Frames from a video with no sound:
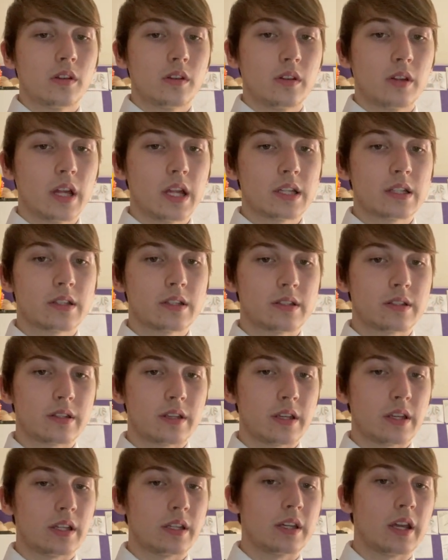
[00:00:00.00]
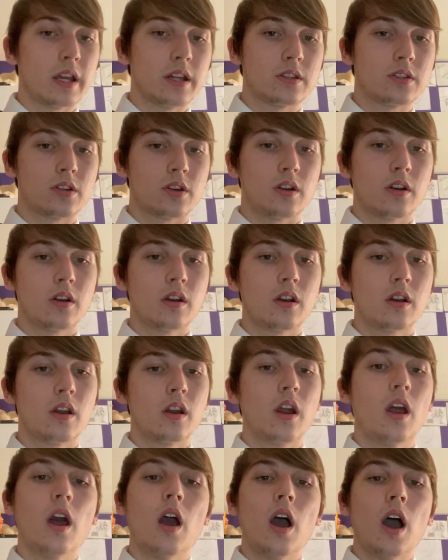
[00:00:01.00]
Let's see, nature.
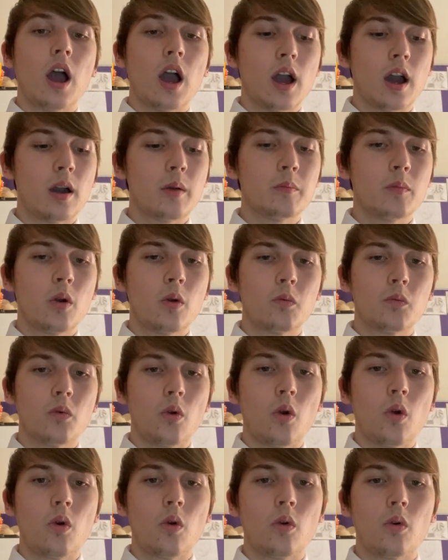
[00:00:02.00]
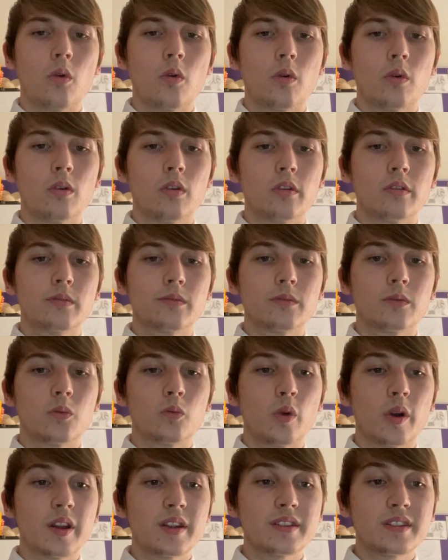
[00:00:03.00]

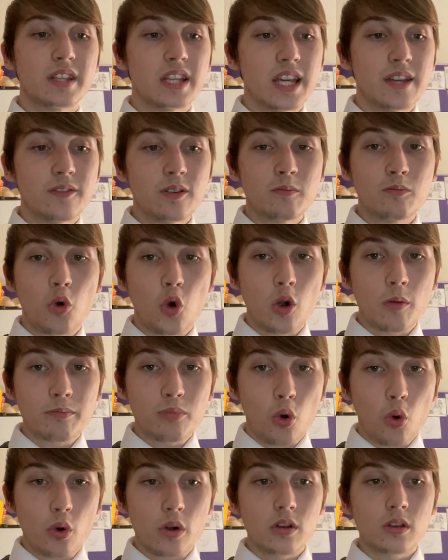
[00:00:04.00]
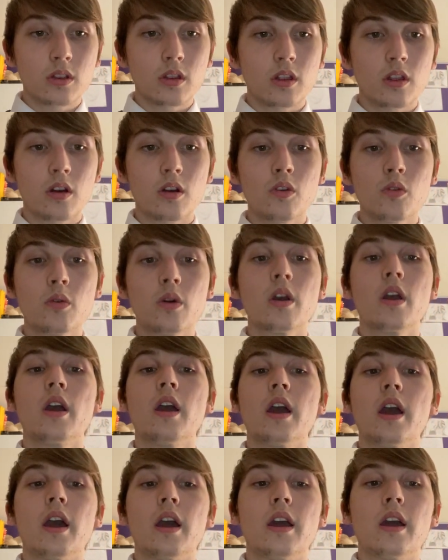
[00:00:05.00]
What is even more important, though,
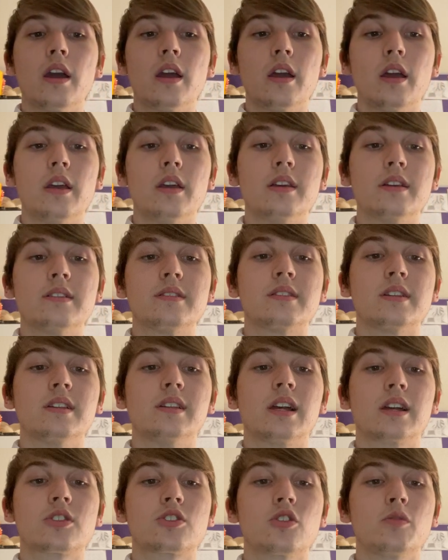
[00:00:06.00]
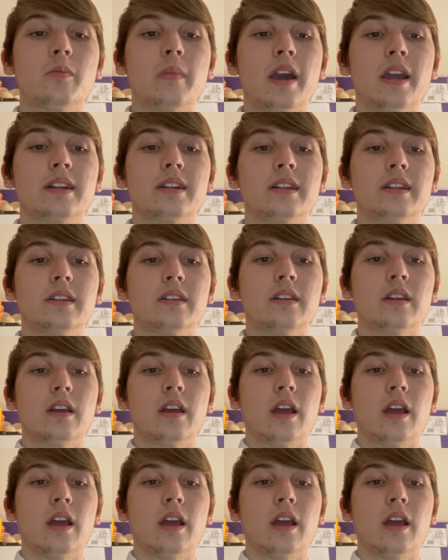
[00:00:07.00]
is electromagnet